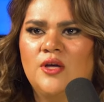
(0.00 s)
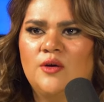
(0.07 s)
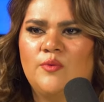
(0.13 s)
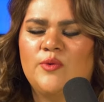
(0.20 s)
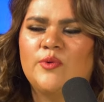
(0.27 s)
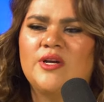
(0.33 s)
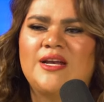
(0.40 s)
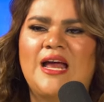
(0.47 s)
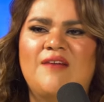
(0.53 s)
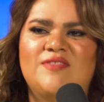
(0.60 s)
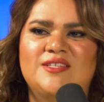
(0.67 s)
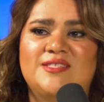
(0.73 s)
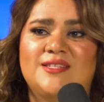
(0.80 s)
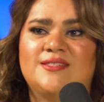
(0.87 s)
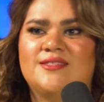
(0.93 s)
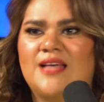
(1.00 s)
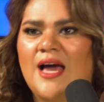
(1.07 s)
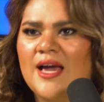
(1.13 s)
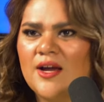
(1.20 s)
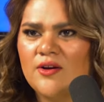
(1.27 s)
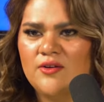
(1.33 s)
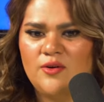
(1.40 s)
we wouldn't have this
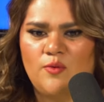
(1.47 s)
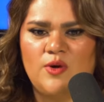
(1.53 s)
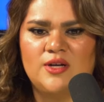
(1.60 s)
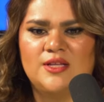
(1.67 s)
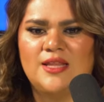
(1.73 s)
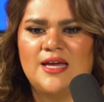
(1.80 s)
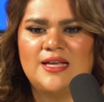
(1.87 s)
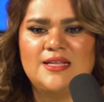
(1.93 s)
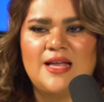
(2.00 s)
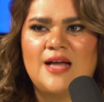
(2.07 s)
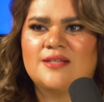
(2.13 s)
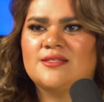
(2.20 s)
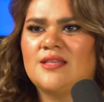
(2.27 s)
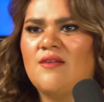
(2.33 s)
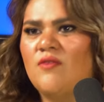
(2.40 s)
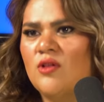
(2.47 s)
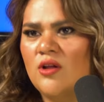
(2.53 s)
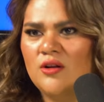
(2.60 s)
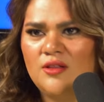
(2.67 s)
desire to want to like next level our